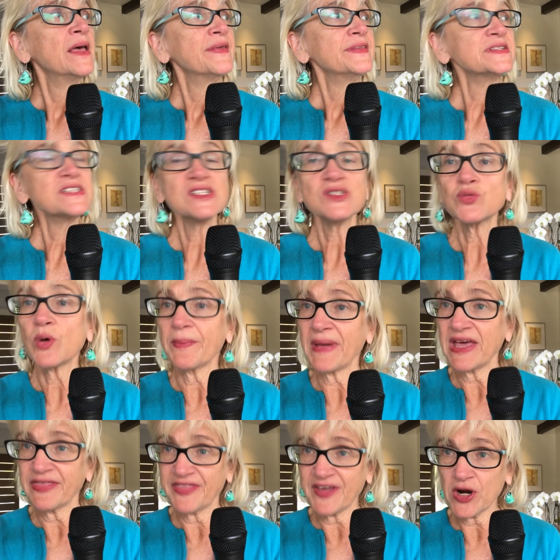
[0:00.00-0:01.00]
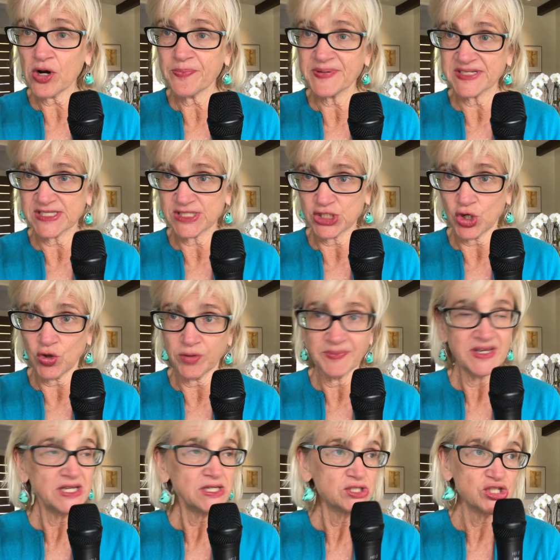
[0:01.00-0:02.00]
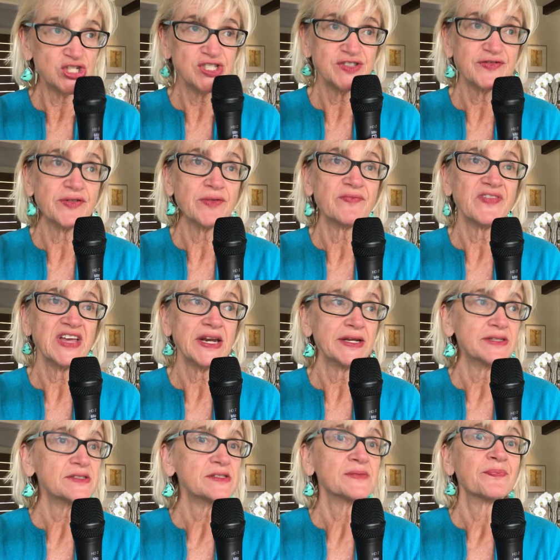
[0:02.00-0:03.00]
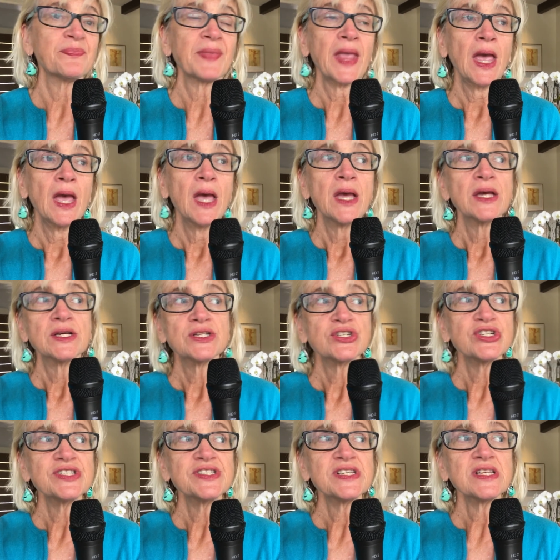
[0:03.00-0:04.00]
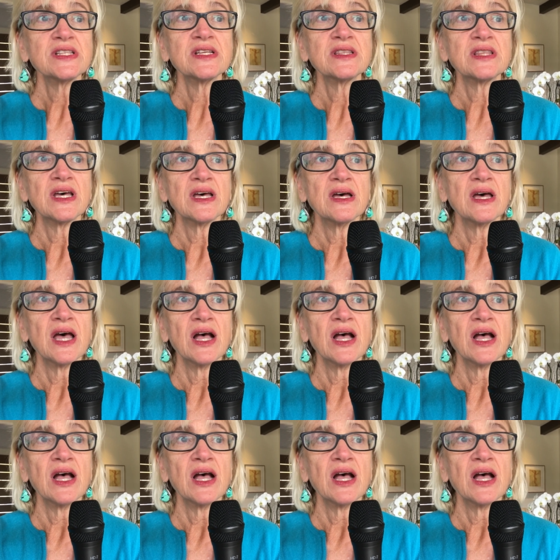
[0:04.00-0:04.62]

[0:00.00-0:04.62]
This is what my therapist told me. She's from Venice. She said that the